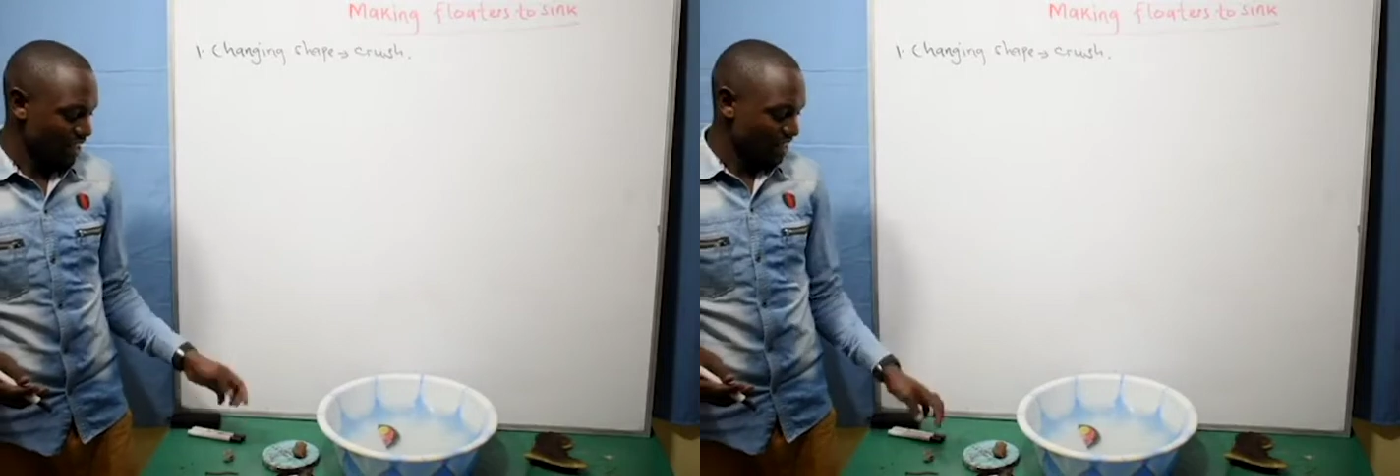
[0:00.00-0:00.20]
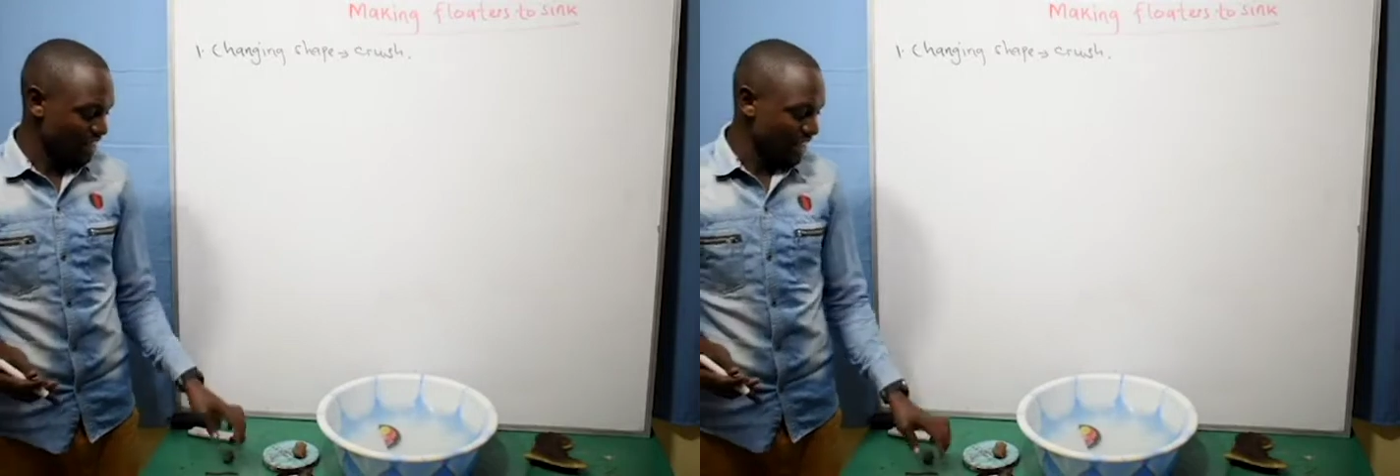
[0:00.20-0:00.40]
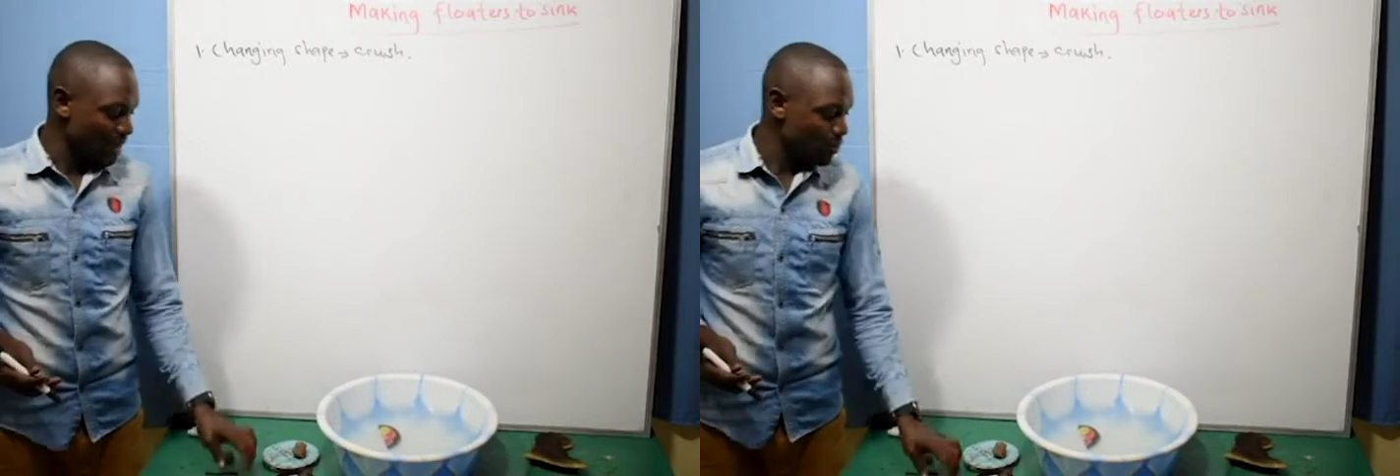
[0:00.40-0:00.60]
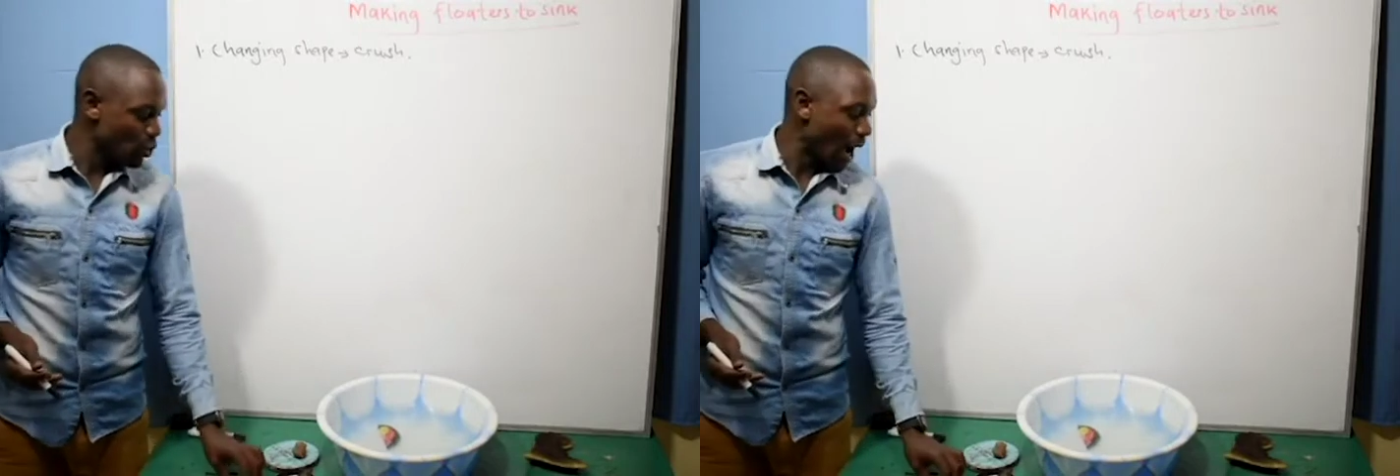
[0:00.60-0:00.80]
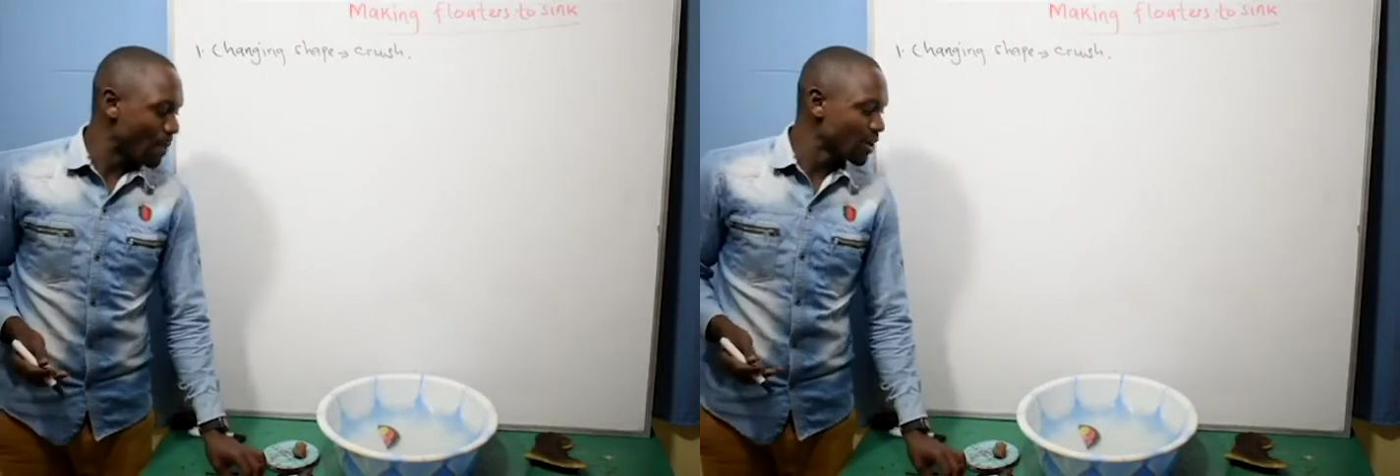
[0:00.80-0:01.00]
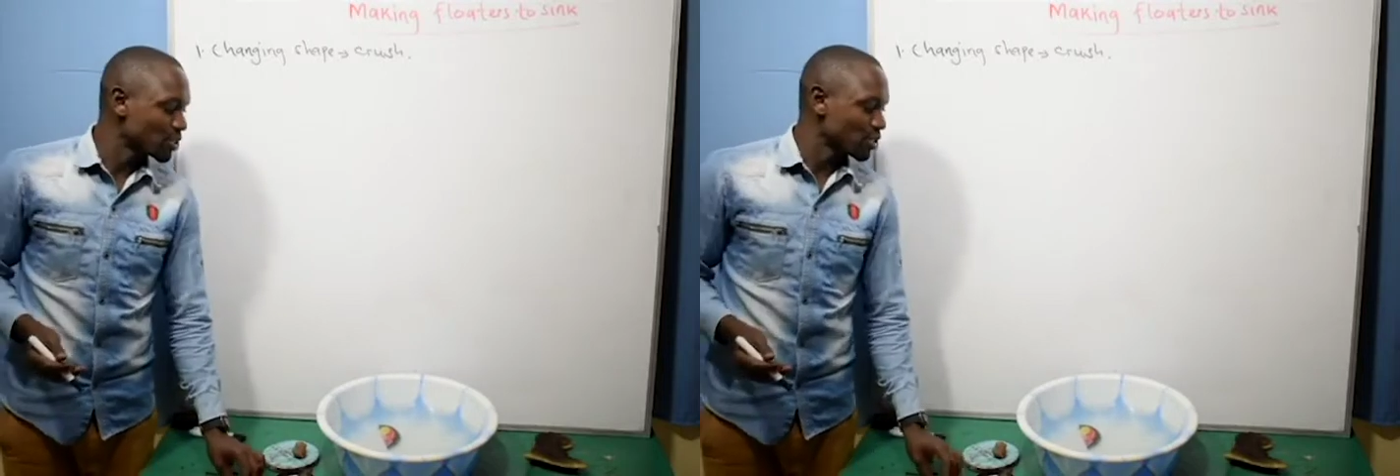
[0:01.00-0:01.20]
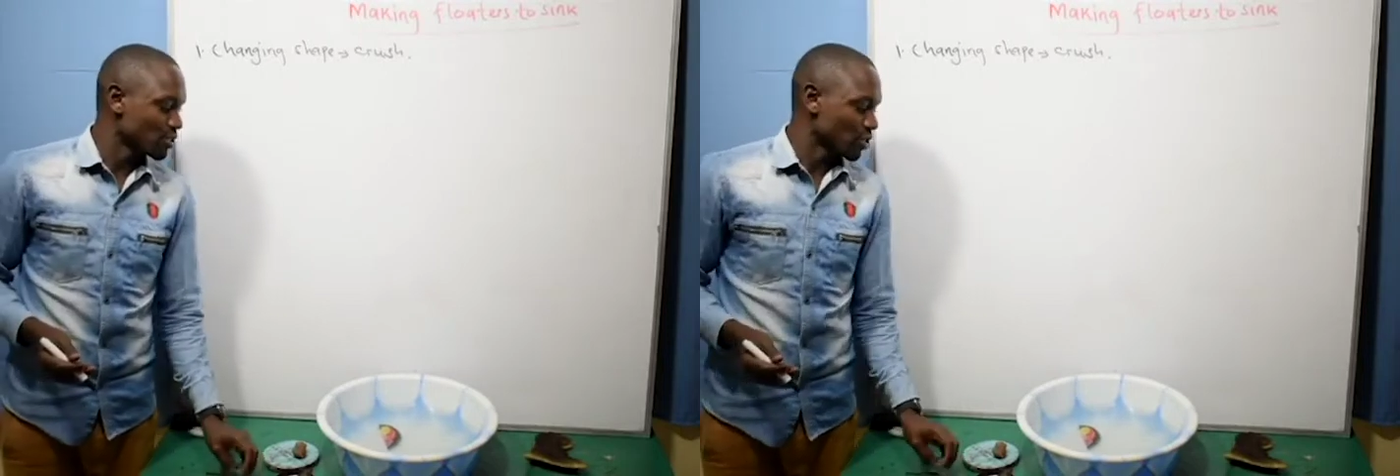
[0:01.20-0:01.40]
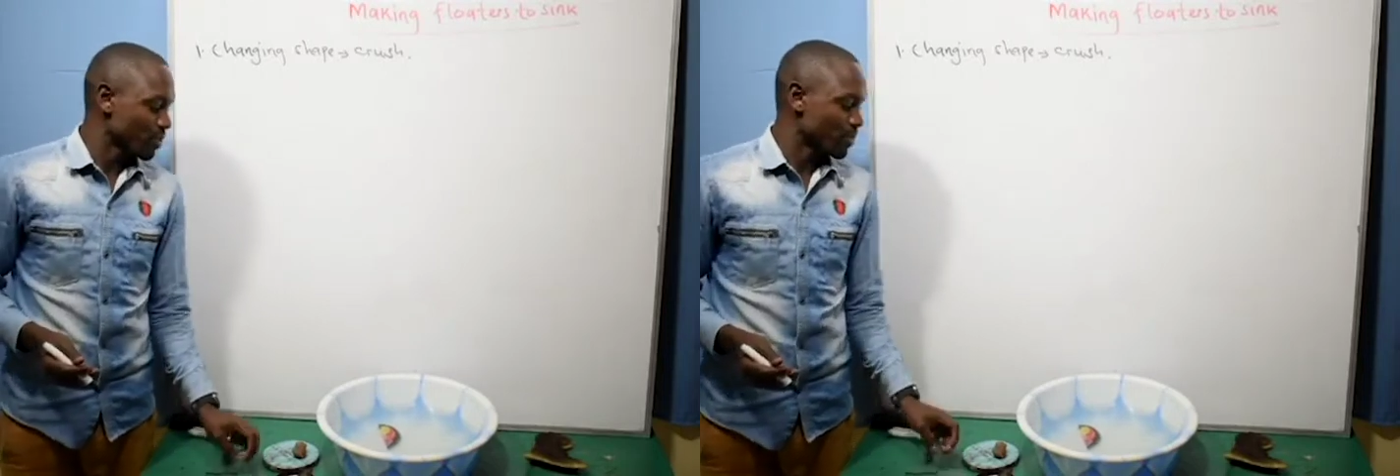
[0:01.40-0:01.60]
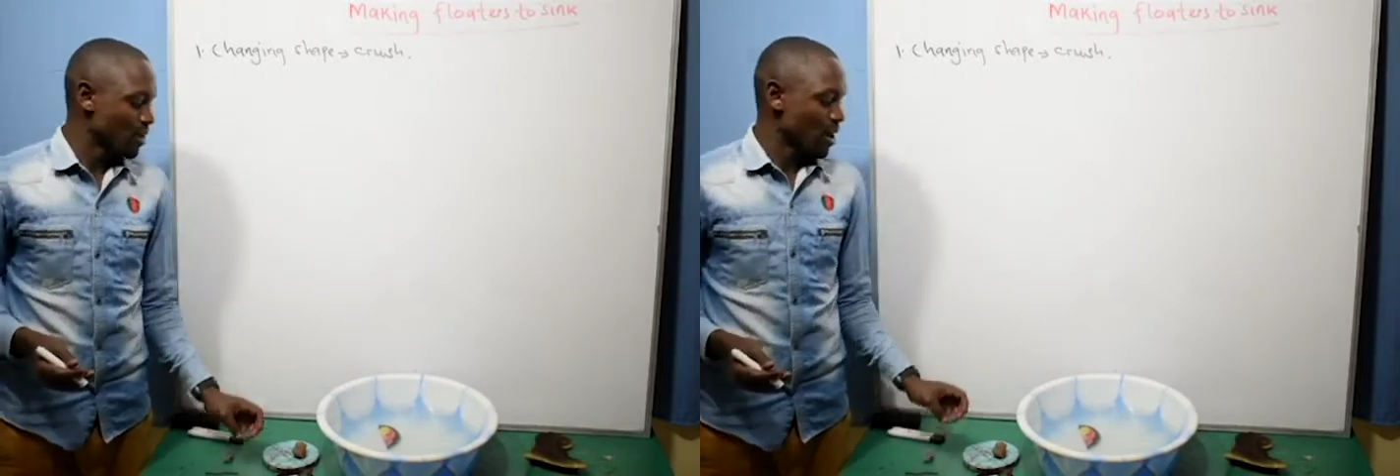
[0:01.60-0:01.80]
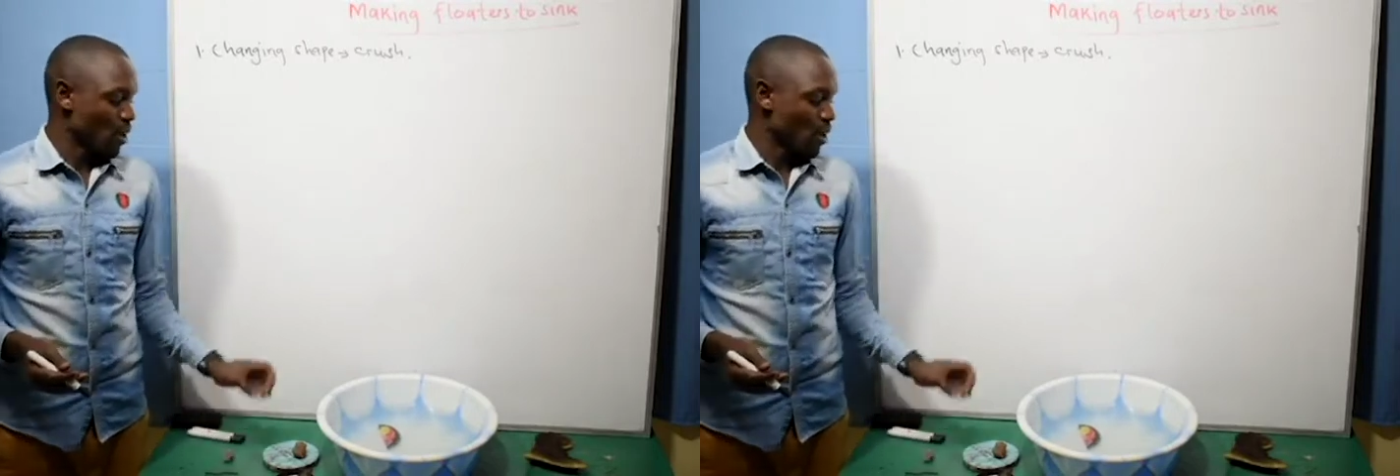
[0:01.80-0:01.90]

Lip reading: Same to a bottle top.